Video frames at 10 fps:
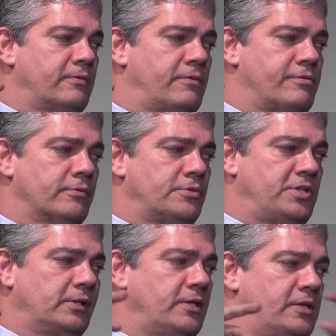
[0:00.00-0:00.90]
through
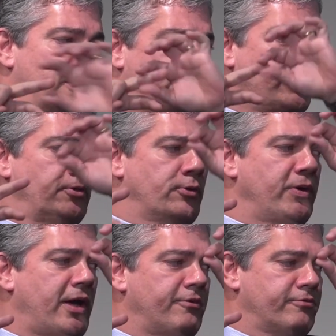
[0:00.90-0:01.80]
Chile, the other one going
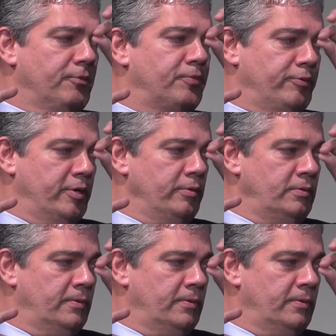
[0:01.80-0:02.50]
out through Peru.